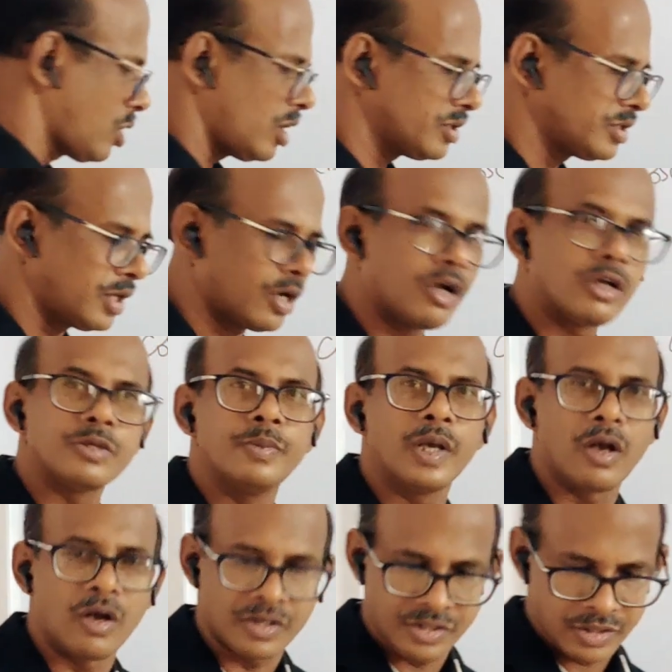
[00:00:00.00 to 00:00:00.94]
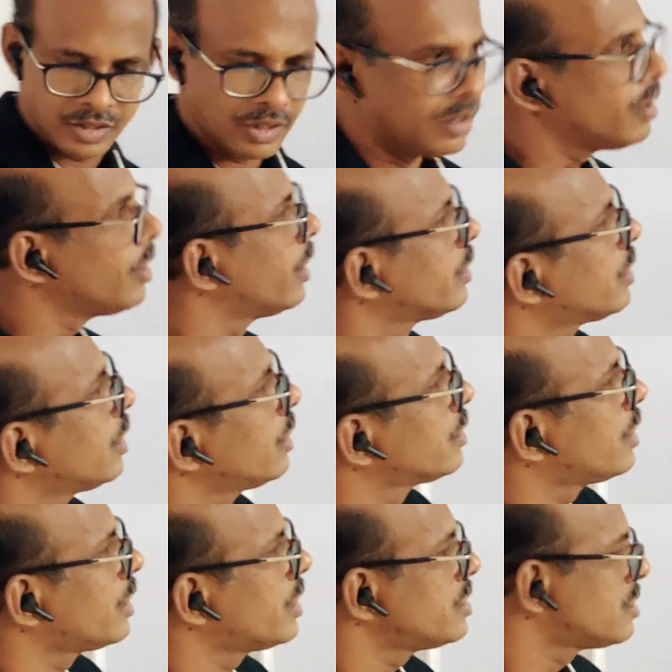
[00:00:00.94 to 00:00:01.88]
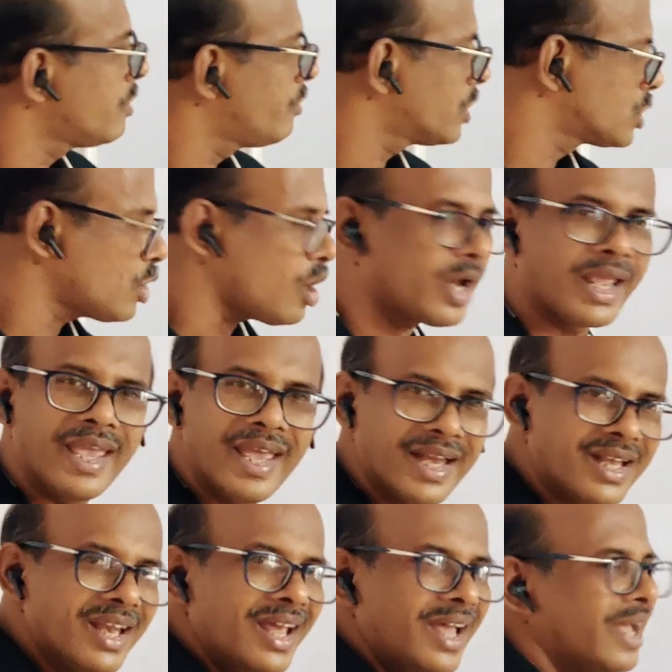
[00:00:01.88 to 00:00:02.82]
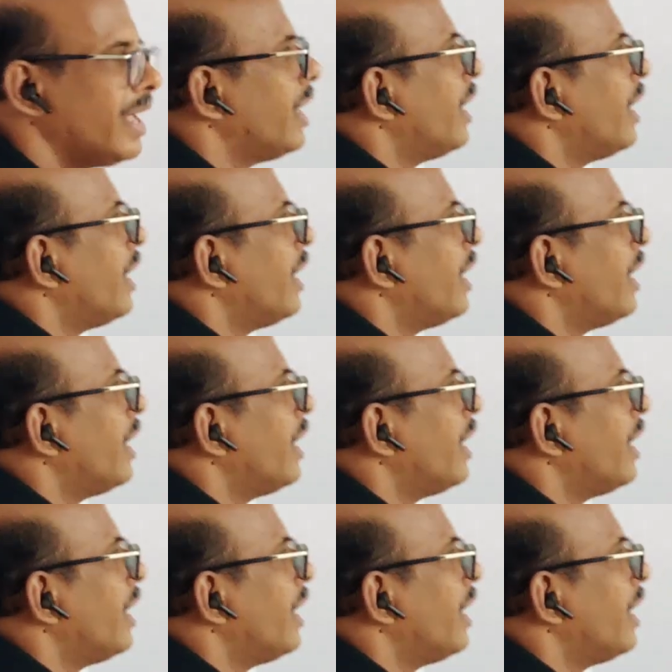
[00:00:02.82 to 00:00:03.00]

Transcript: cos A cos B cos C. I think that is our target